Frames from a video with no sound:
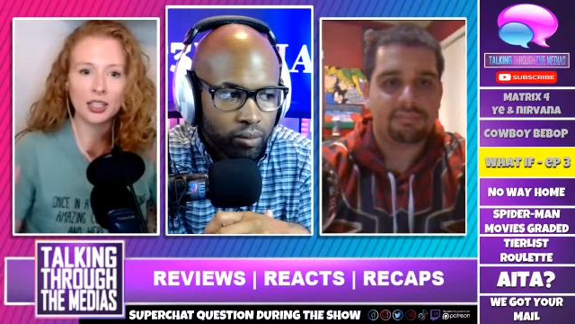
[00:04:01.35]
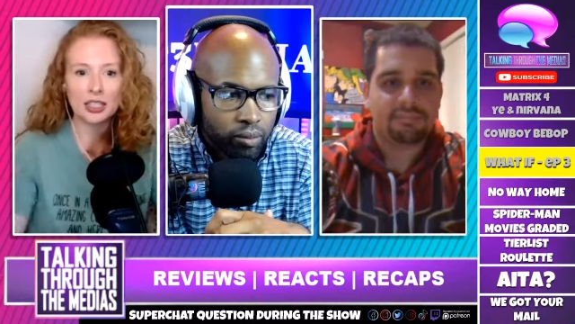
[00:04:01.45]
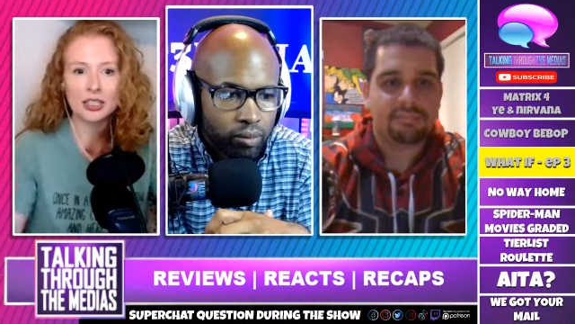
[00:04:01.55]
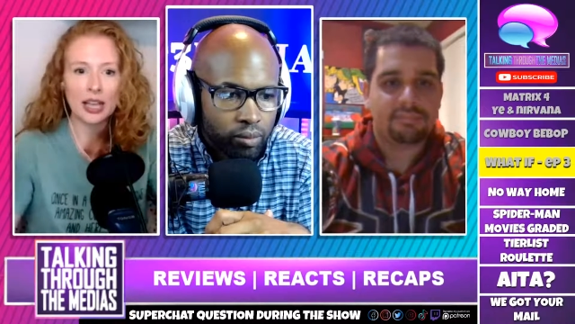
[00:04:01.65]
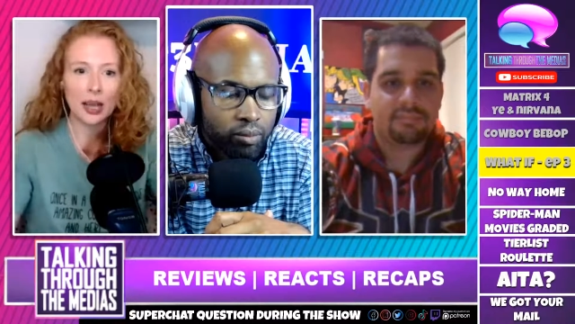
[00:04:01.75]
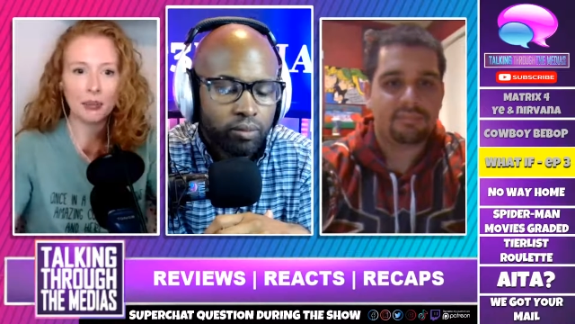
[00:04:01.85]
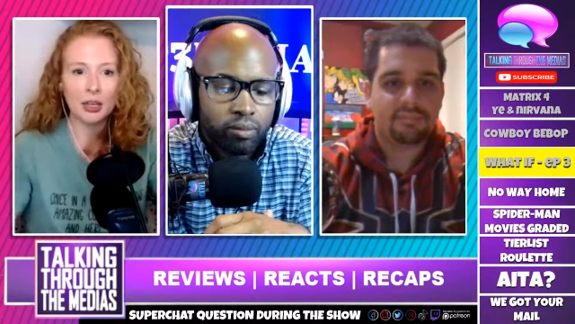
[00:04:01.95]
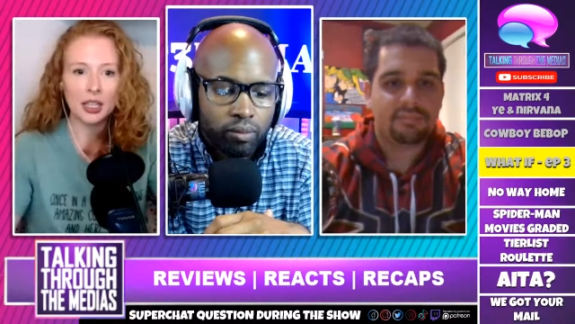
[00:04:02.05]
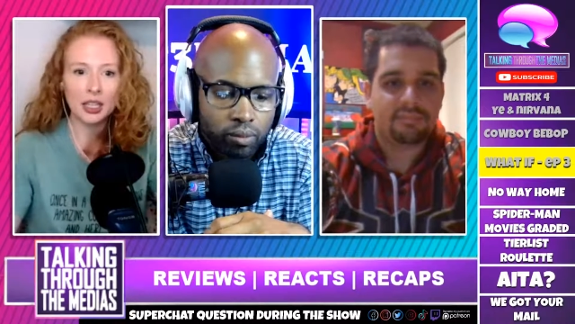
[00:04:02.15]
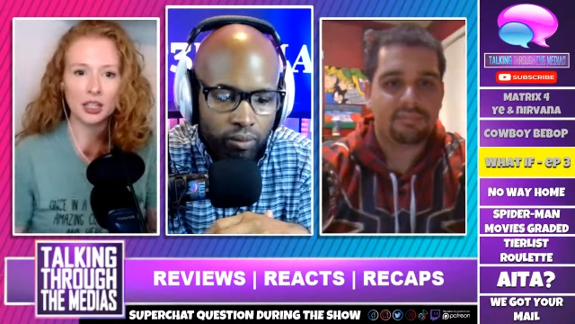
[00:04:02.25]
Speaker 1: and he's
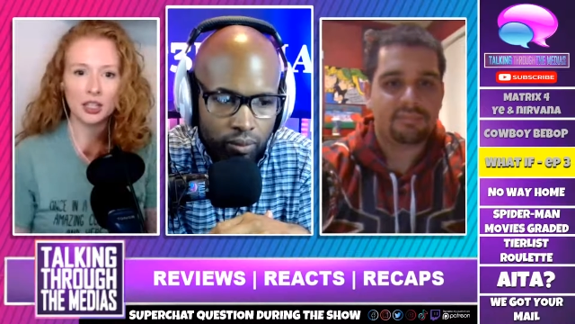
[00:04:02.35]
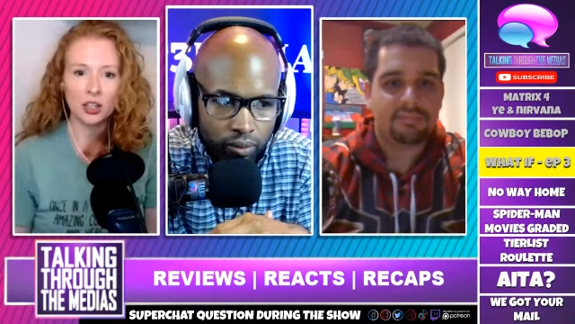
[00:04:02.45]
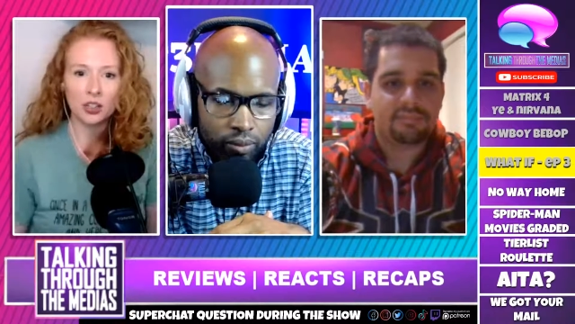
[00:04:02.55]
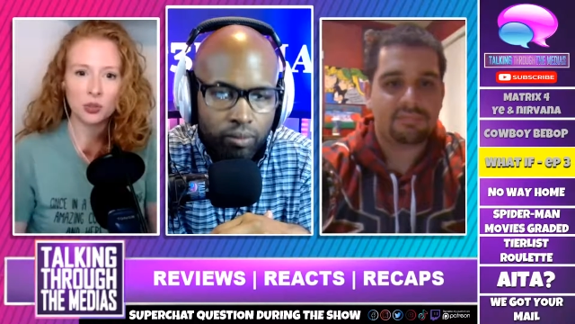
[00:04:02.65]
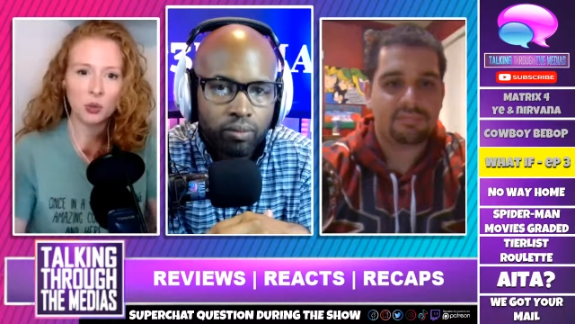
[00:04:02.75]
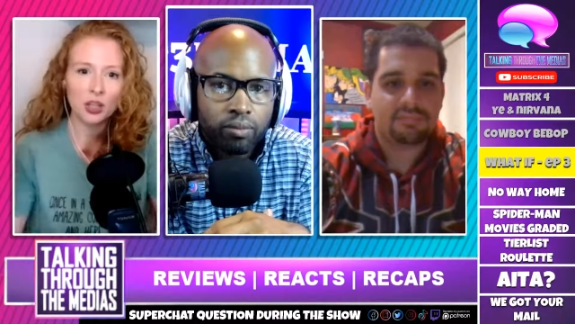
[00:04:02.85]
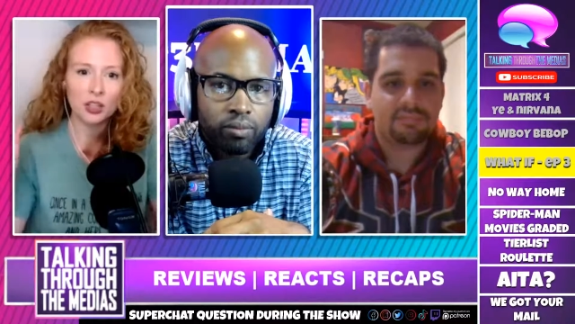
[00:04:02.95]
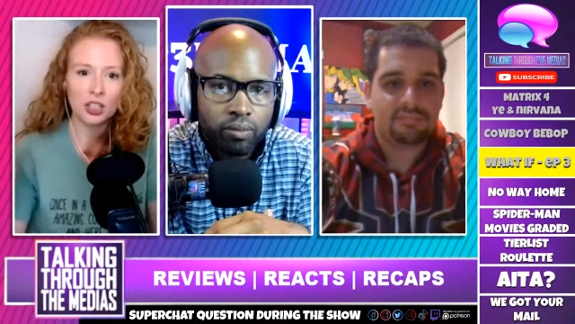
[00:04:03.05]
happy, and you know, he's one of the